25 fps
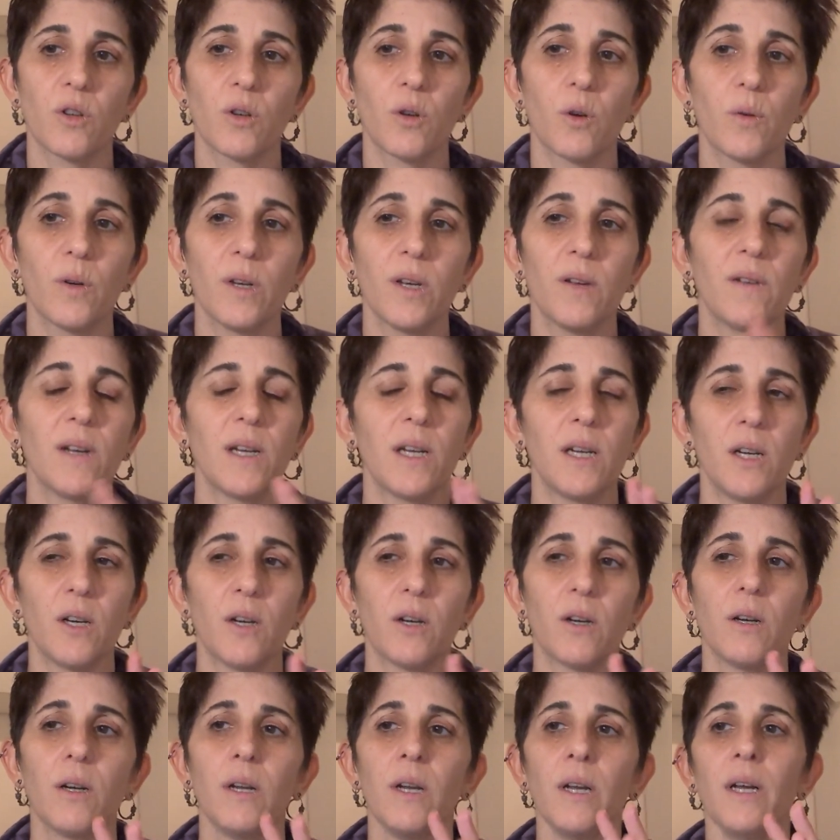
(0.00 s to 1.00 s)
So even
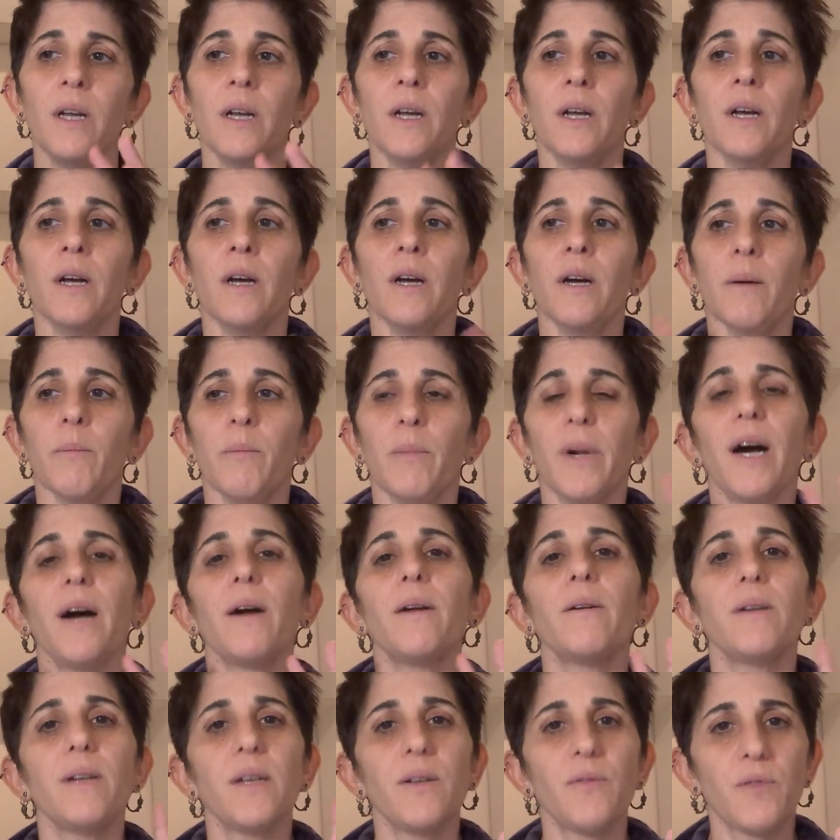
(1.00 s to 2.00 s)
here, but
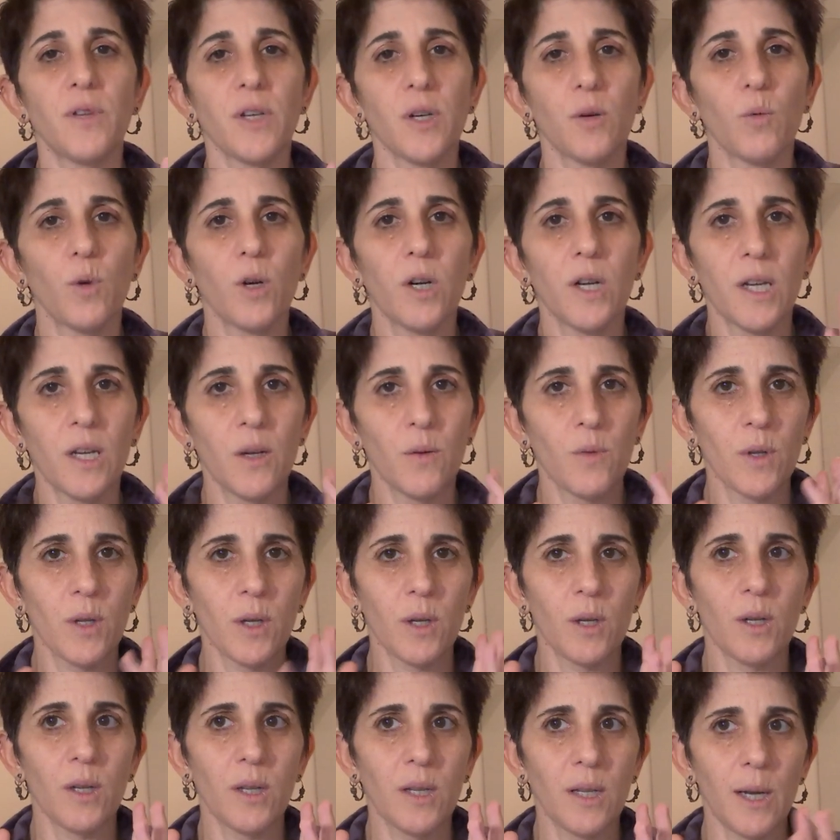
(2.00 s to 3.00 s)
if they're working with
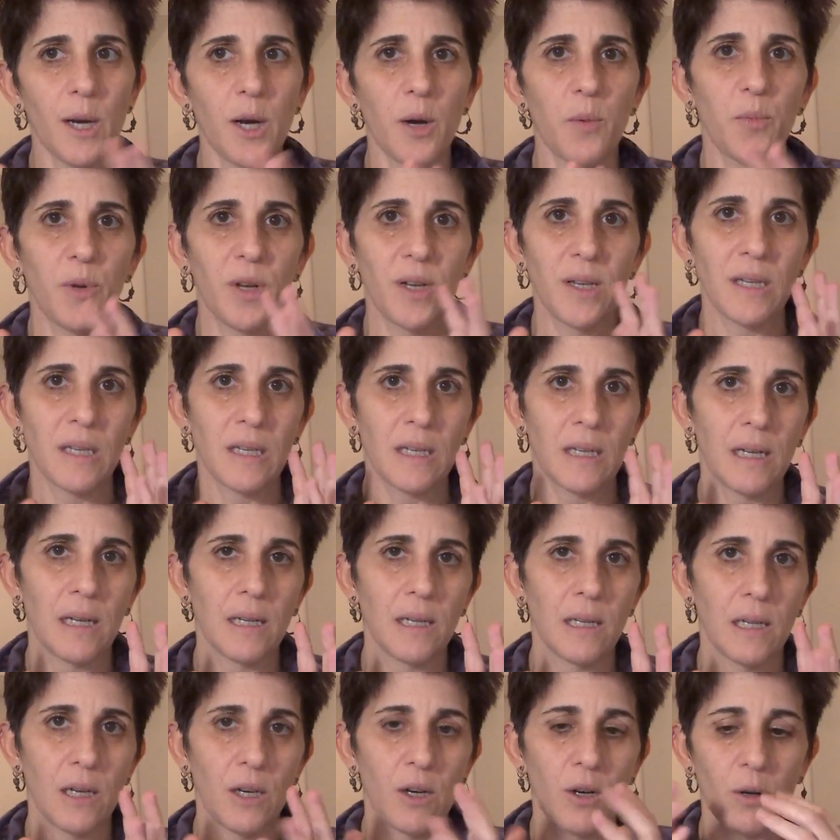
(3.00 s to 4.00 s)
a good therapist
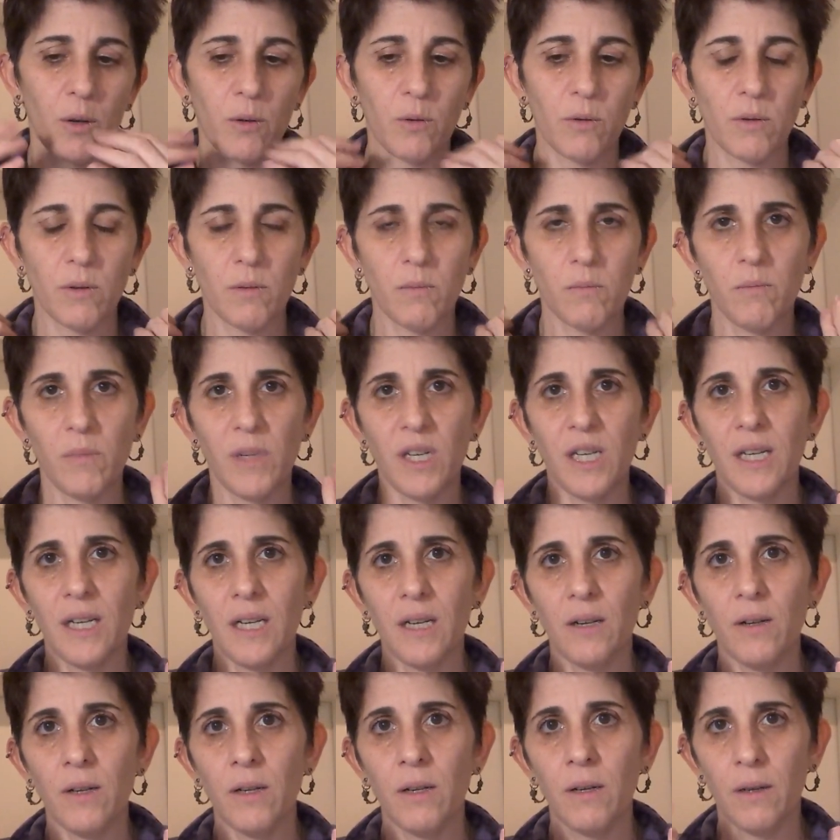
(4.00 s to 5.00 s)
and they're
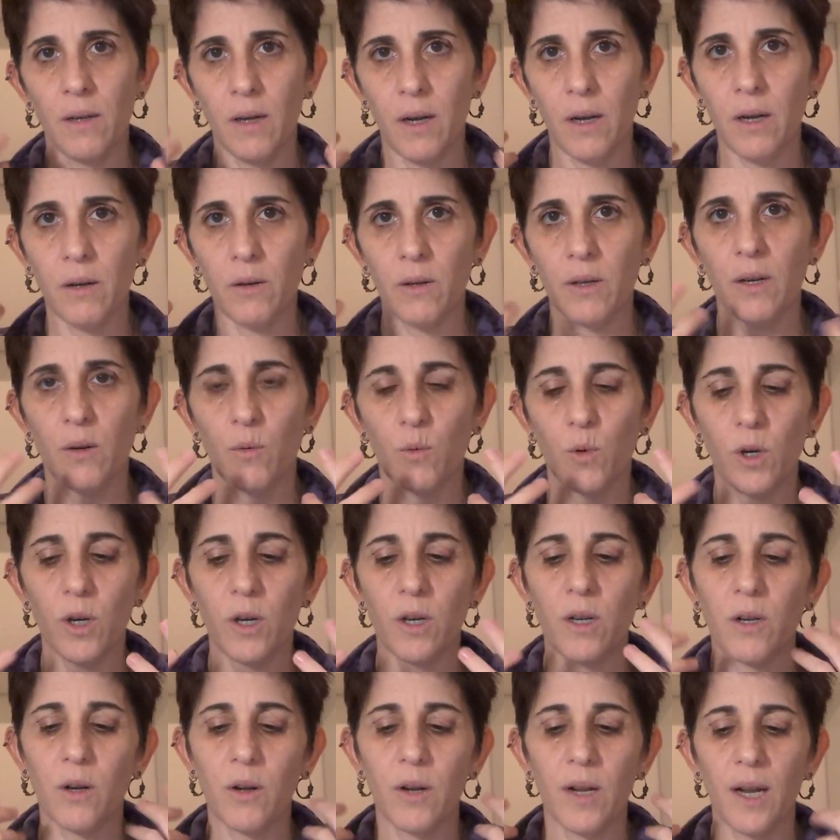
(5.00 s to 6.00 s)
meaning on their
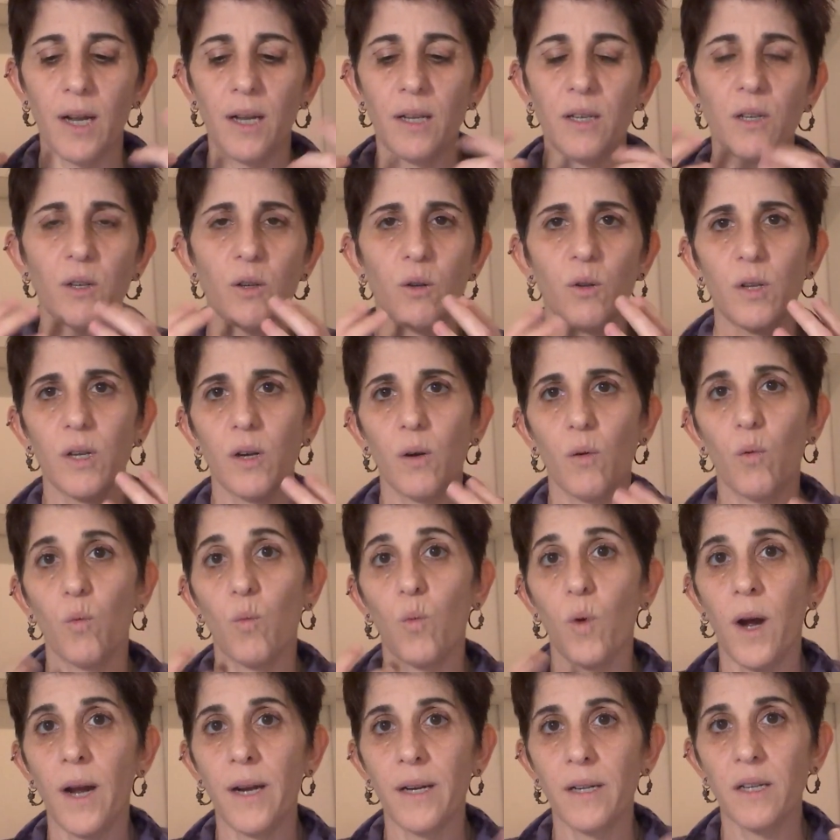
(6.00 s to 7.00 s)
work, okay, so they are
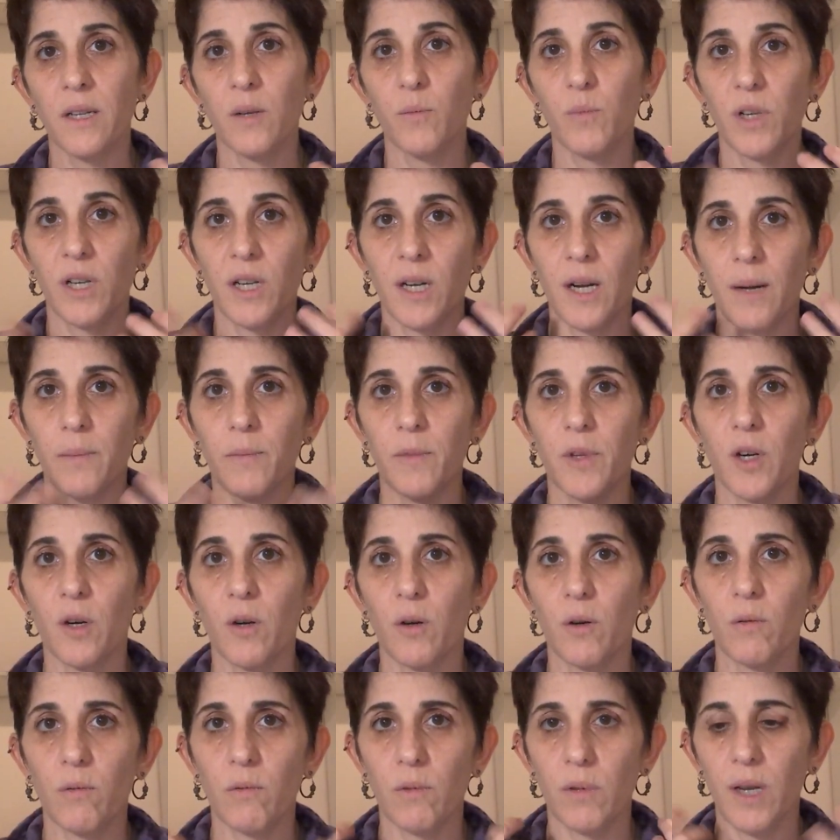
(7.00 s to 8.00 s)
wanting to become
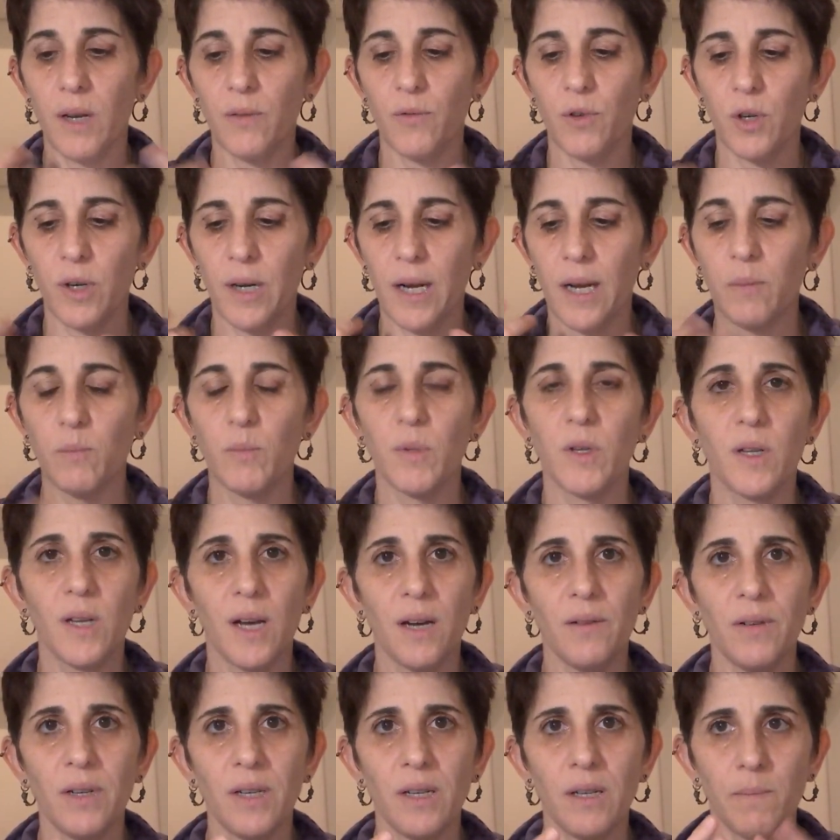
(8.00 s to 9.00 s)
their lover and
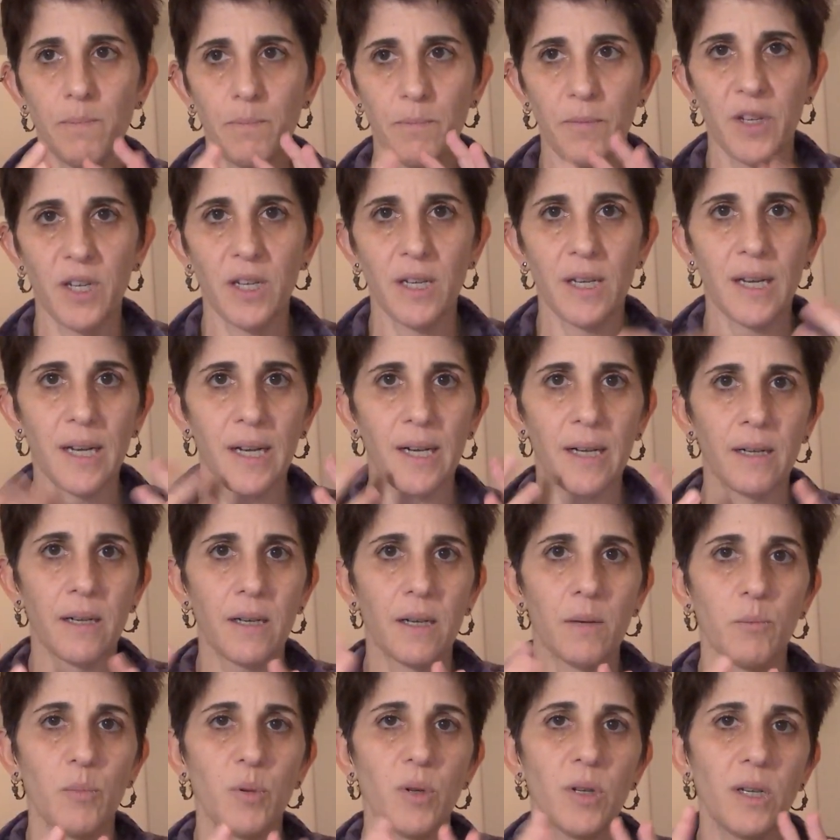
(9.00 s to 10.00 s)
beloved to get
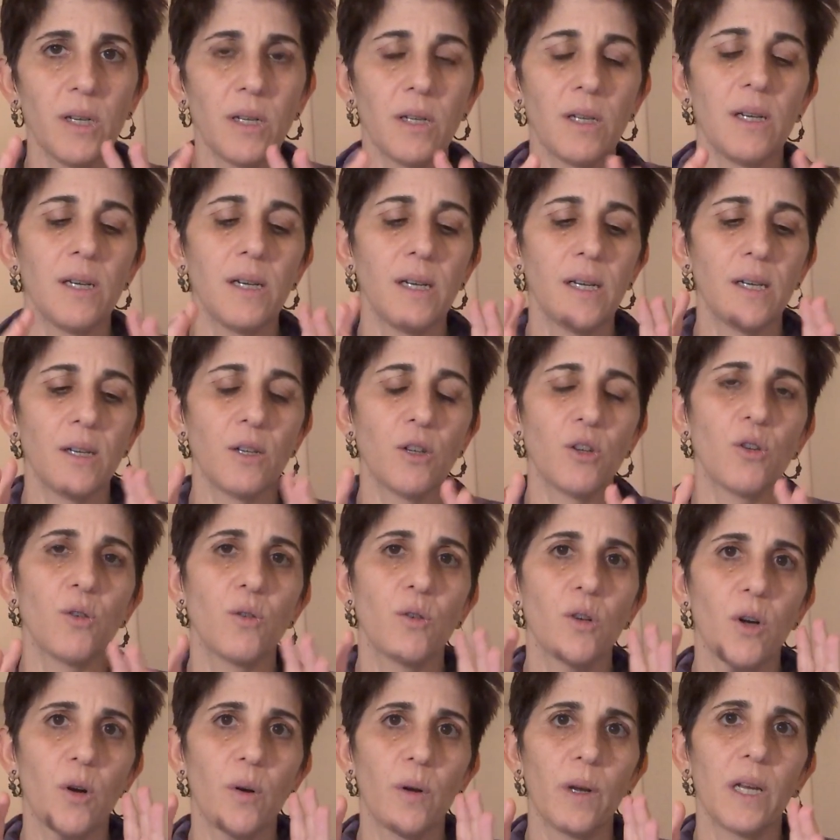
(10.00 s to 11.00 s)
completely
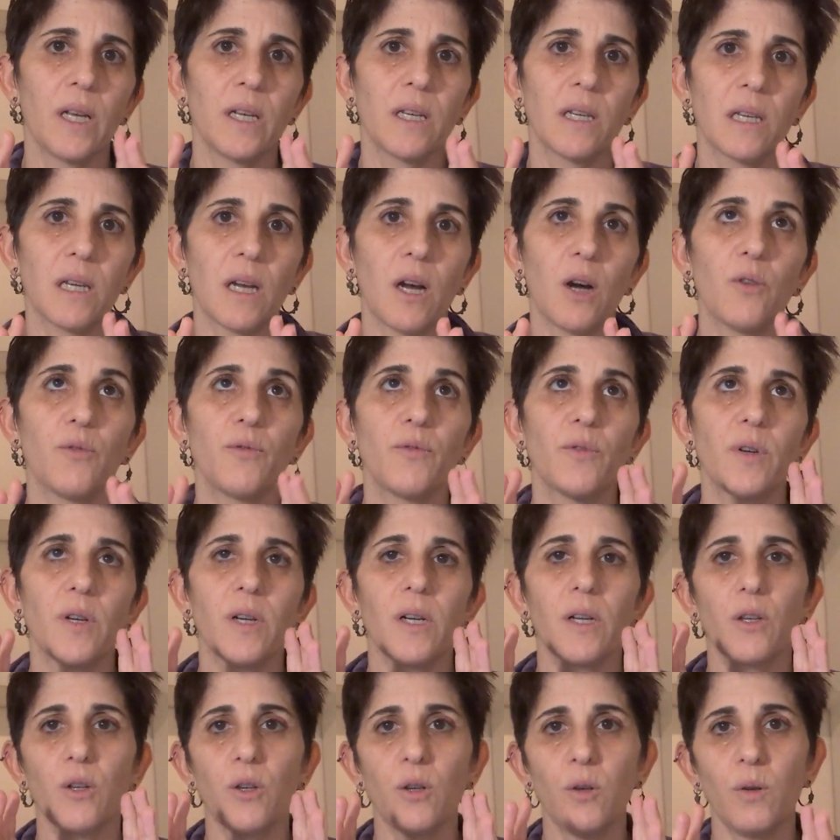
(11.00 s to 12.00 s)
into knowing self
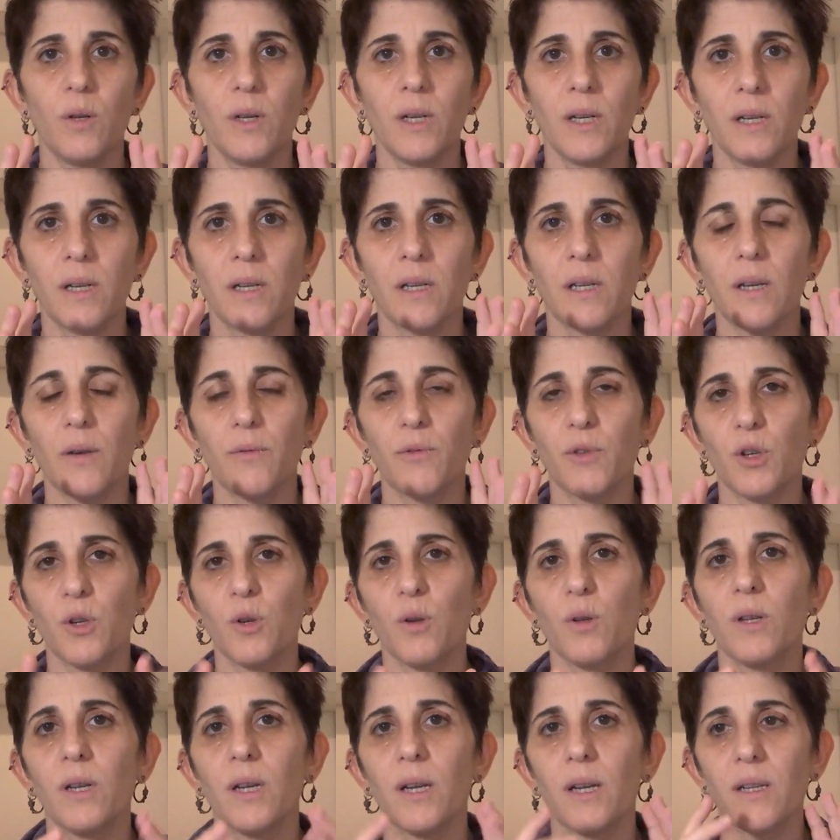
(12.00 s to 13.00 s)
attuning, self
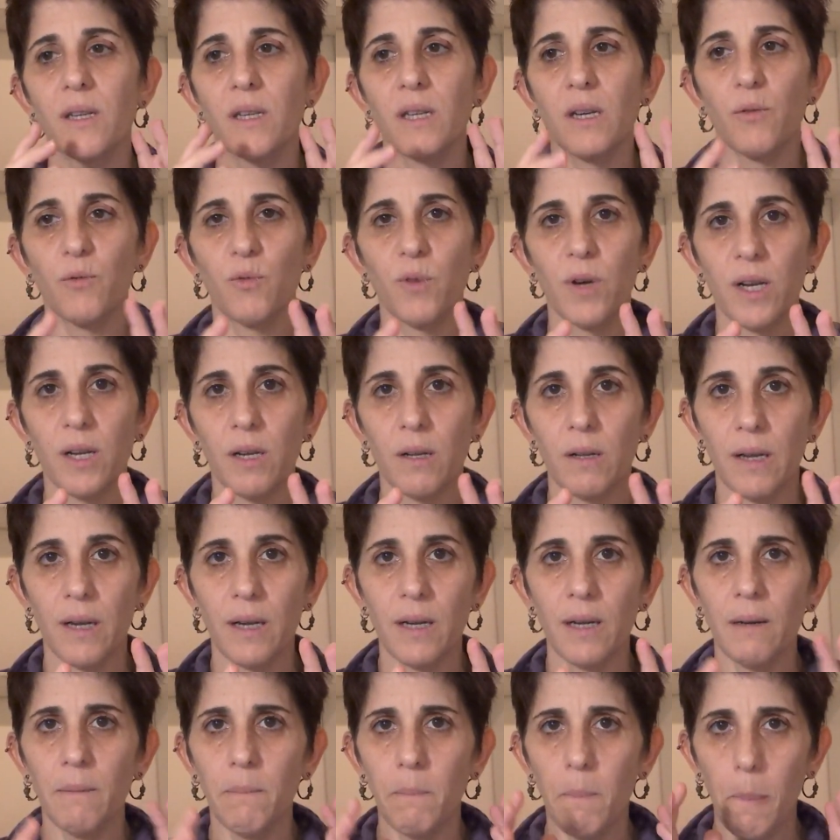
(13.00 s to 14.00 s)
soothing, and self
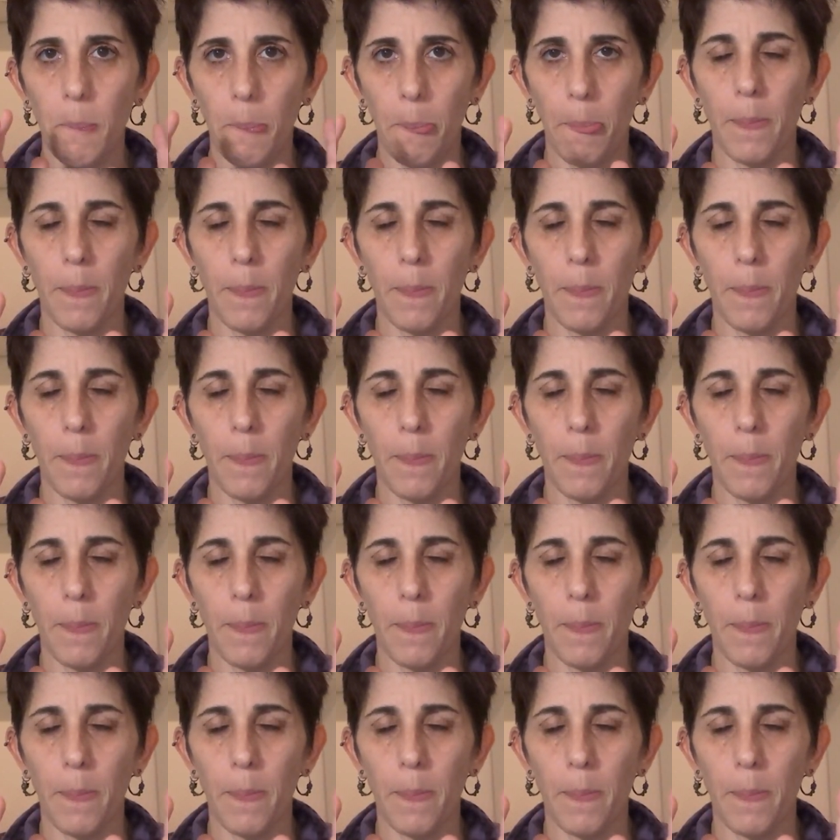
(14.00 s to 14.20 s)
regulating